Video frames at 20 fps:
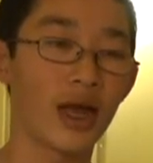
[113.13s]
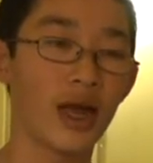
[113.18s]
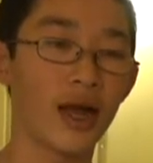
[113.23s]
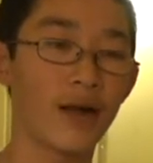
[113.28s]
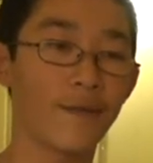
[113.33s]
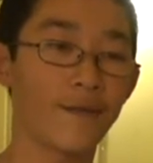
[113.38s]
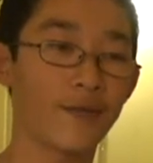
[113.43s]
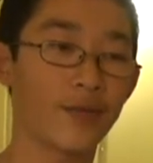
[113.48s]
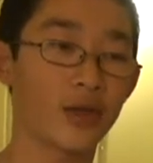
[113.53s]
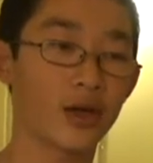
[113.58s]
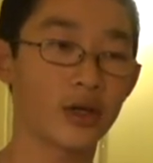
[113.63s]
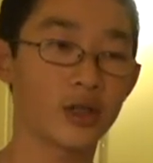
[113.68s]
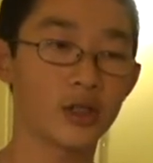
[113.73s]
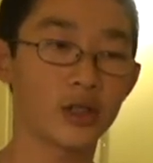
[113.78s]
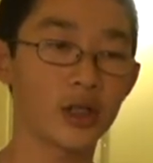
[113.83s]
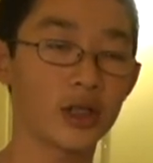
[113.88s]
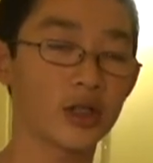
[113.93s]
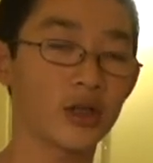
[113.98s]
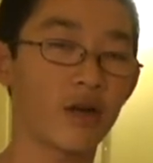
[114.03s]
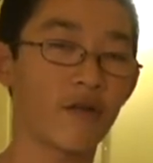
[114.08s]
And the
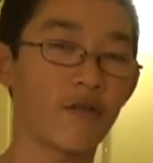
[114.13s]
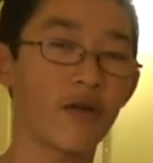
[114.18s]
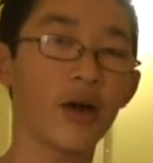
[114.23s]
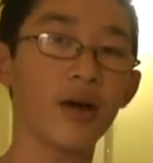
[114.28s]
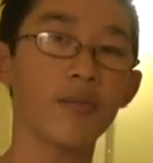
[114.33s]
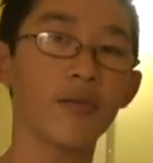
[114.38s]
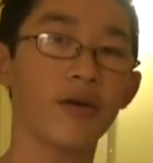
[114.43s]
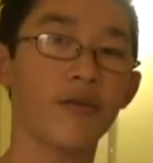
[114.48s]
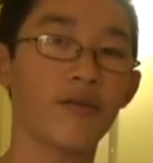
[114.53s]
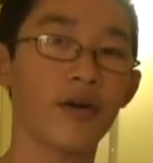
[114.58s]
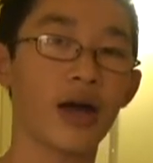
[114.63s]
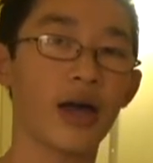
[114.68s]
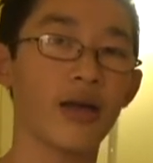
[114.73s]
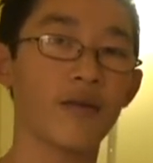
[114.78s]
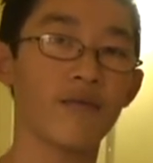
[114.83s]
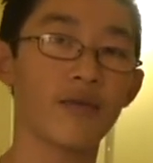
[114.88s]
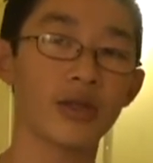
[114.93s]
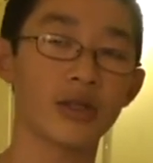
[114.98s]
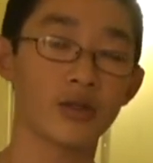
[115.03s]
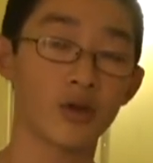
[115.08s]
ShengShou
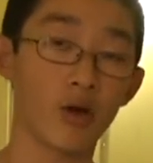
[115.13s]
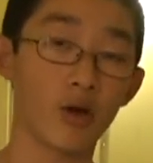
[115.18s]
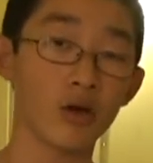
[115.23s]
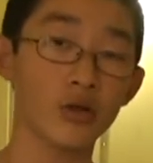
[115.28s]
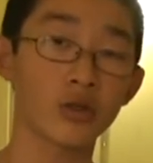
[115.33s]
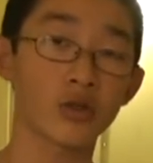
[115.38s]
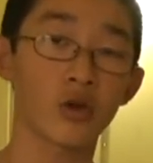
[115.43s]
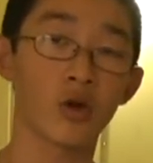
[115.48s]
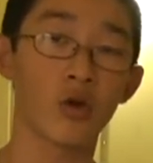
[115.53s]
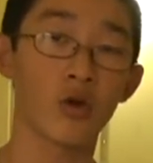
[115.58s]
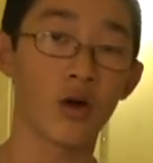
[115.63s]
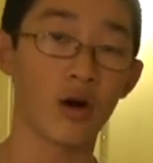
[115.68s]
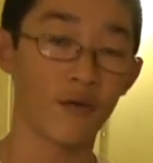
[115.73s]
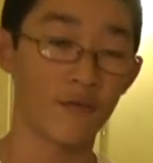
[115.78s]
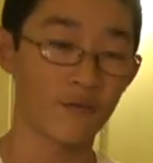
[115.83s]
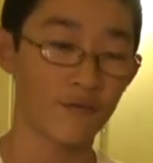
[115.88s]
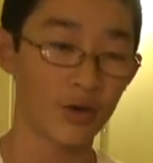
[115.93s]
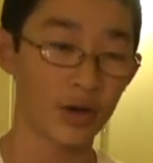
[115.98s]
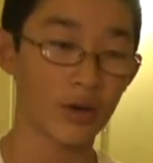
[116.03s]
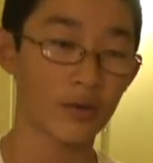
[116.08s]
5x5 is also
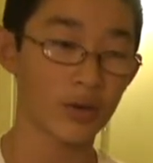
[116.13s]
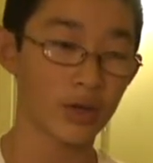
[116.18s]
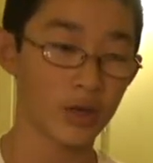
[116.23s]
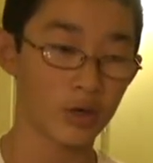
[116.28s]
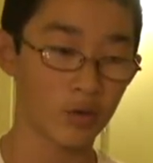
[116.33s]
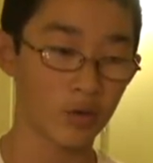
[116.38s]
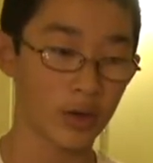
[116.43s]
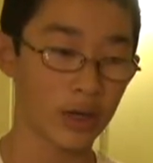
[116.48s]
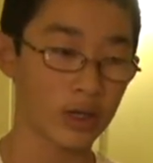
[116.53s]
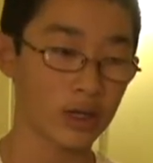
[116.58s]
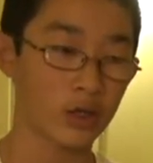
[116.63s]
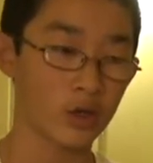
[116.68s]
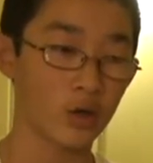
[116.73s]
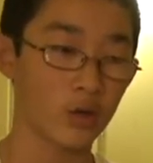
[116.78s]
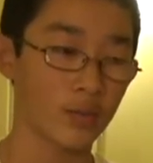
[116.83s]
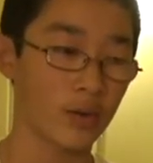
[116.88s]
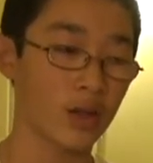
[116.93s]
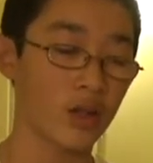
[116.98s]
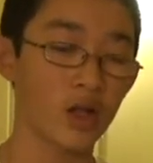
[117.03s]
a very great cube.